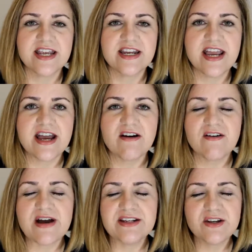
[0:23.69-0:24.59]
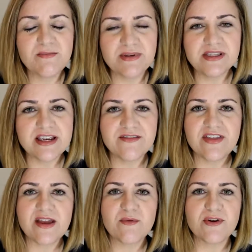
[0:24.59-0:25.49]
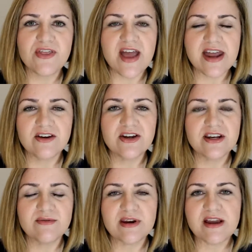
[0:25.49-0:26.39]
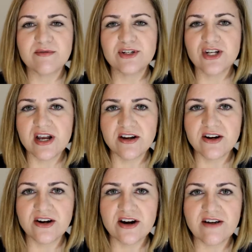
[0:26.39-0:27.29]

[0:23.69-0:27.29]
Now, I don't believe they were that hooded when I was younger.